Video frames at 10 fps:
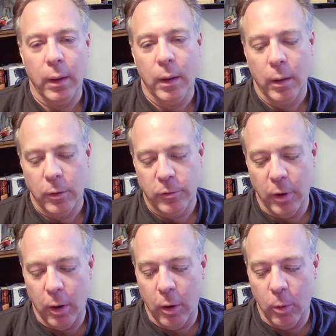
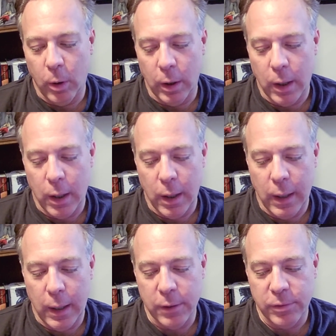So
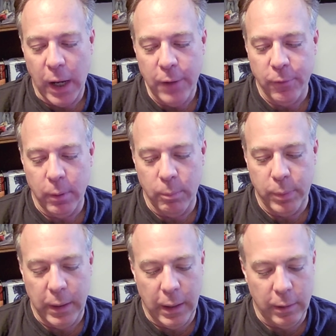aside from it
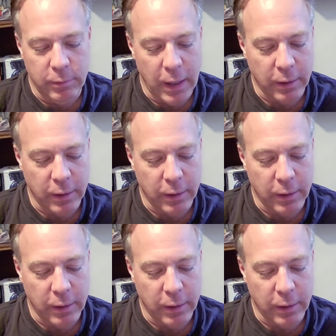being text